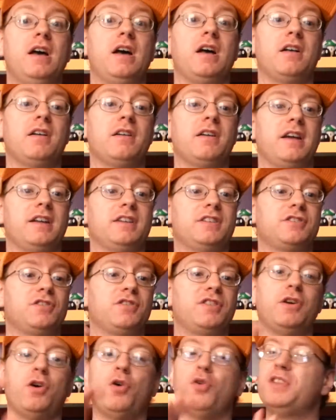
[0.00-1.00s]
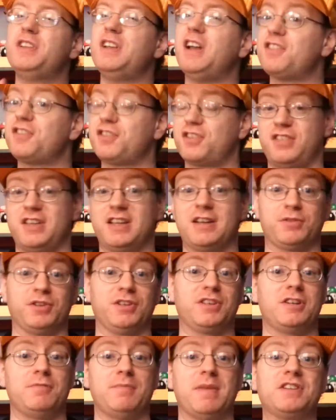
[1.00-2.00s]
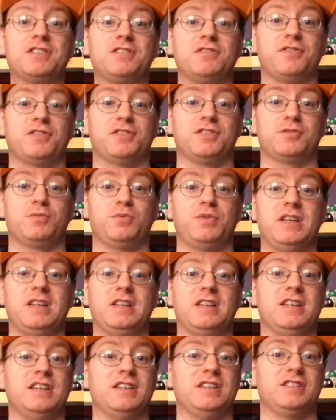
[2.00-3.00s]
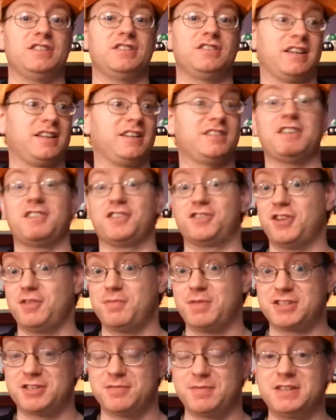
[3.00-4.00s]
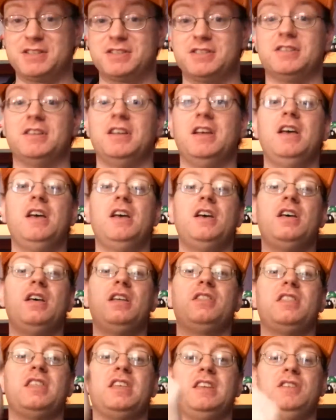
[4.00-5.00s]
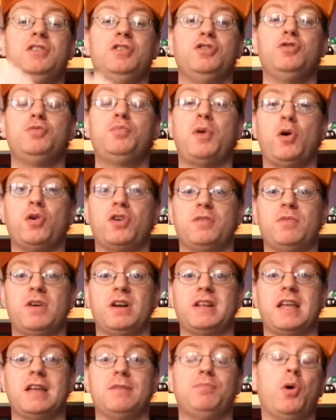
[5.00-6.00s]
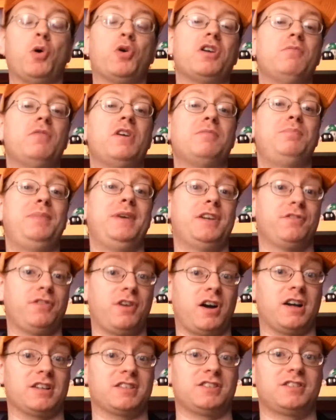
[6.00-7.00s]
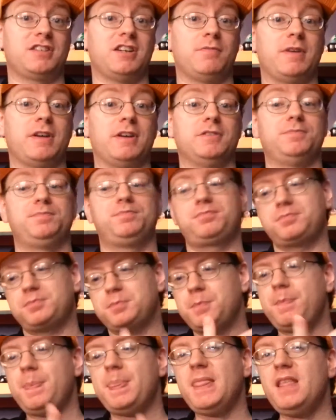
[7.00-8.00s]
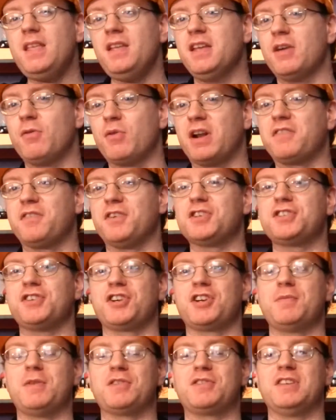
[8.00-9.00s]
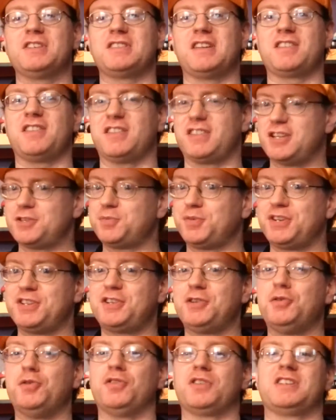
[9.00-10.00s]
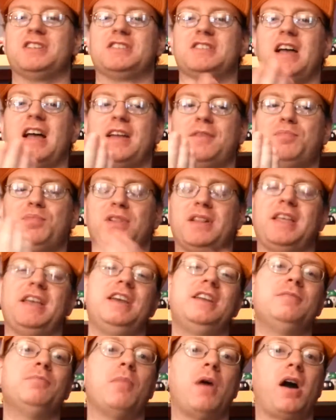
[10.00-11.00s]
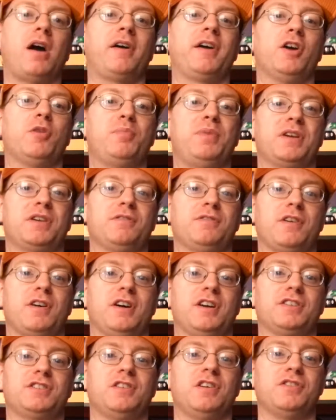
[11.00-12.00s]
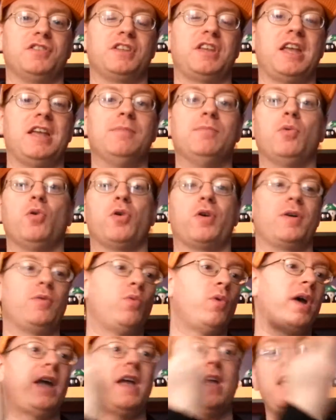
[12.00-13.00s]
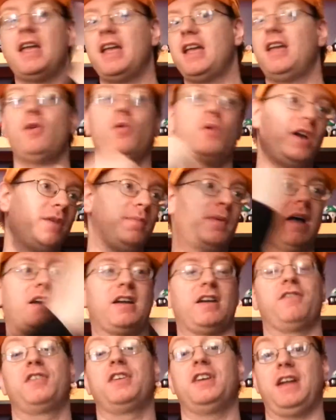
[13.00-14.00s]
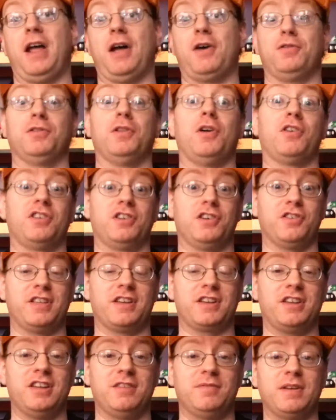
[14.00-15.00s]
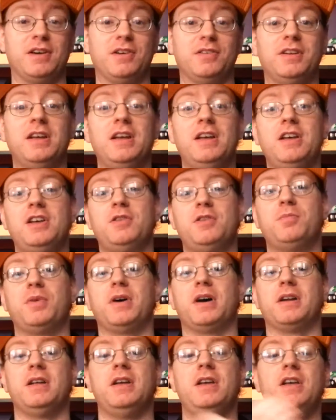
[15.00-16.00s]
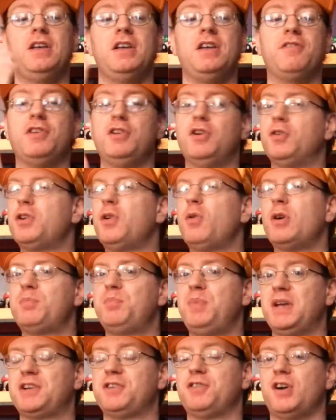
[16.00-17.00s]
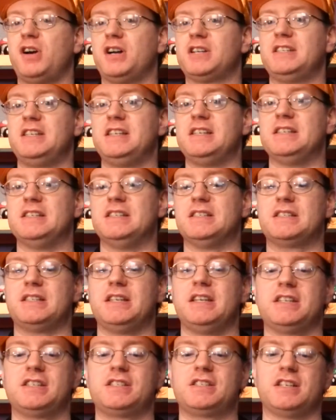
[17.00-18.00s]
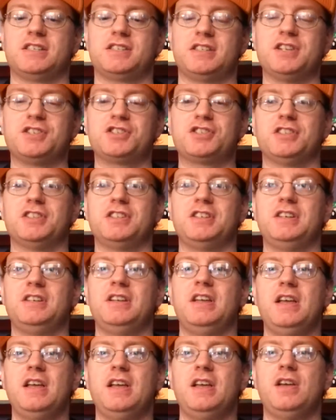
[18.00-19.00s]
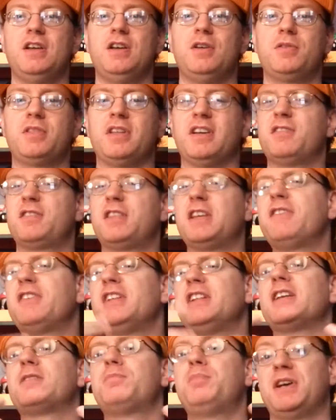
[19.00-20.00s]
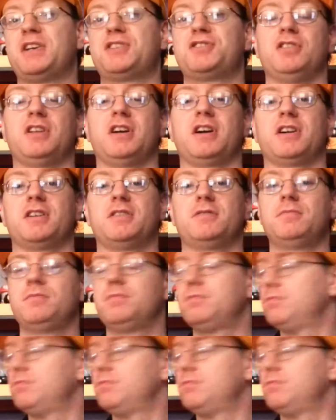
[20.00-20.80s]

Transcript: All right, so the only other thing I'm really going to mention for this week is, like I said, there's not much to mention. The new Pokemon game, Pokemon Picross, has come out. And when I first heard about this, I thought that's pretty cool because I played Mario Picross on the Game Boy way, way back. I forget how long ago that came out. But if you don't know what Picross is, it's essentially th- think of it like pixel art.